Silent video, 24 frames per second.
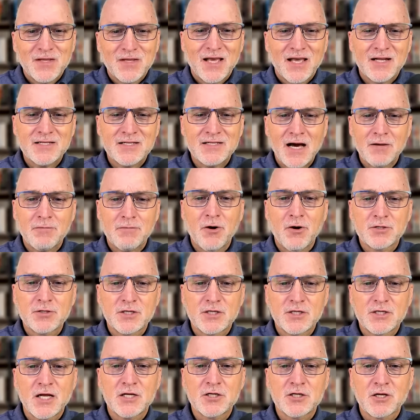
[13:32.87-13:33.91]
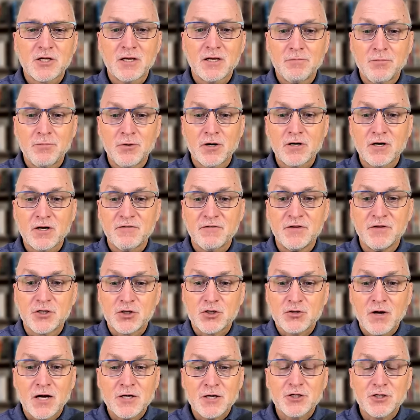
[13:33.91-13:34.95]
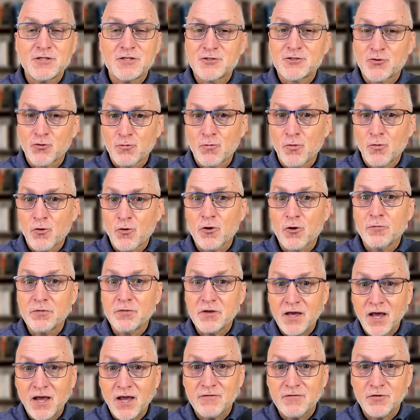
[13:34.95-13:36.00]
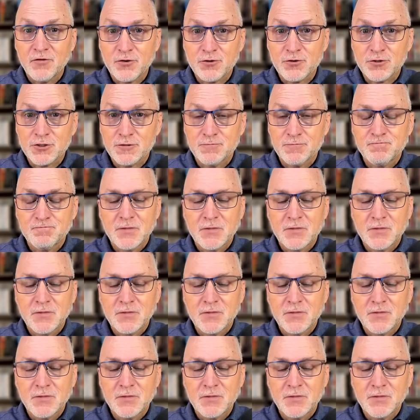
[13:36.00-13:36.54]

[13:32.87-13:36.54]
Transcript: it's not most essentially a book of instructions or moral behaviors.